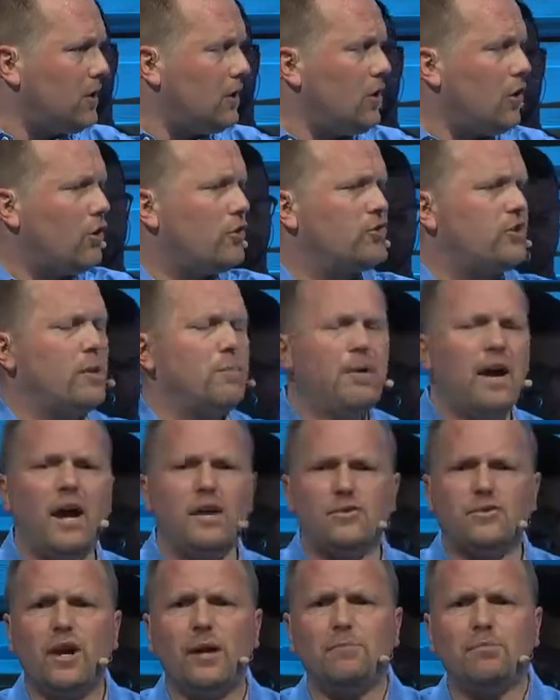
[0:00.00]
Or you say,
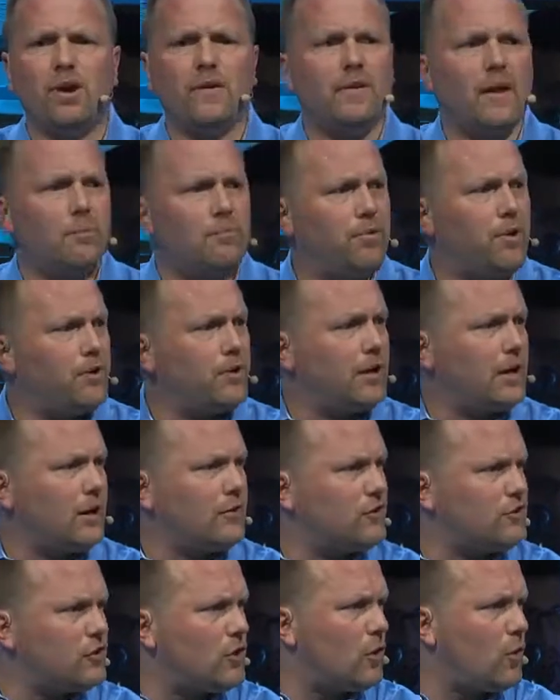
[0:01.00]
Pastor, I prayed that prayer today.
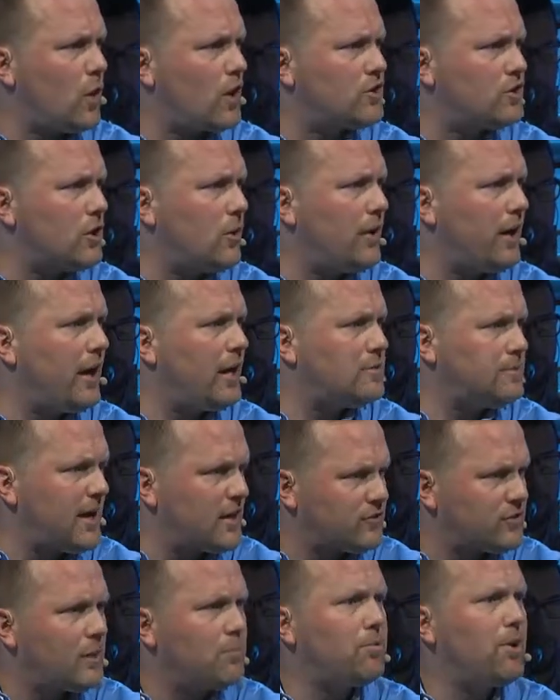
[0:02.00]
Just show a quick show of hands.
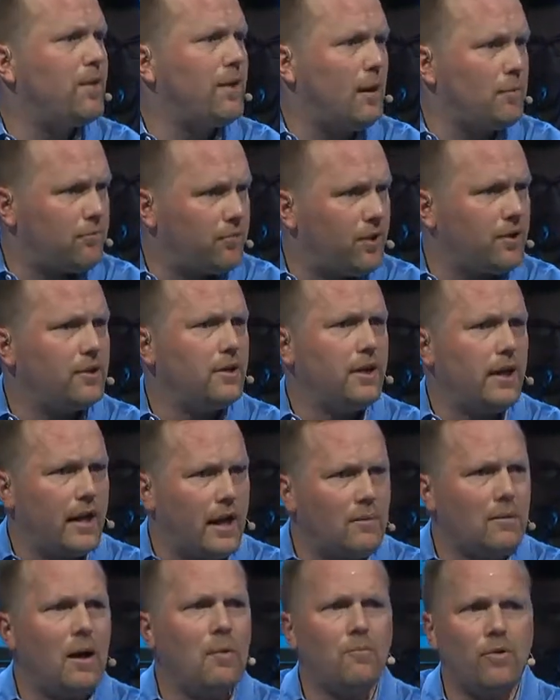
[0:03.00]
Pastor, I prayed that prayer today.
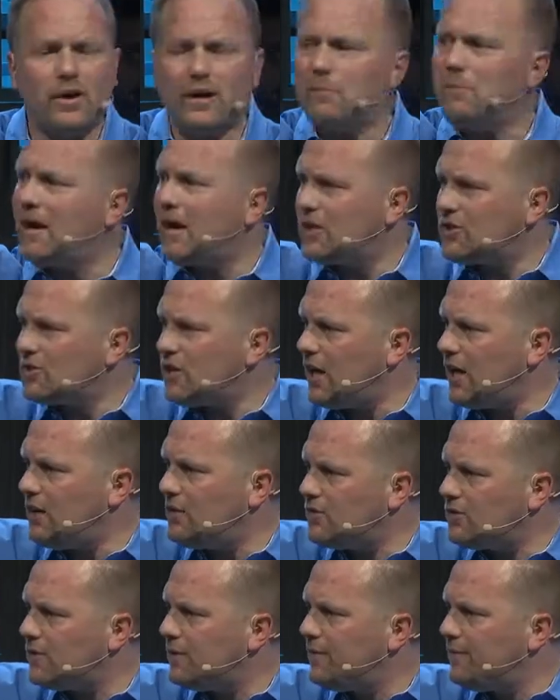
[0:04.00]
I'm ready to make a
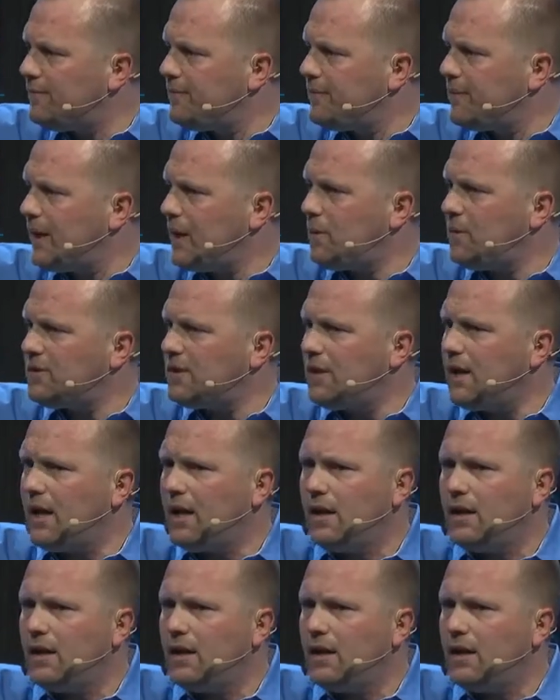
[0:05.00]
change. Anyone today?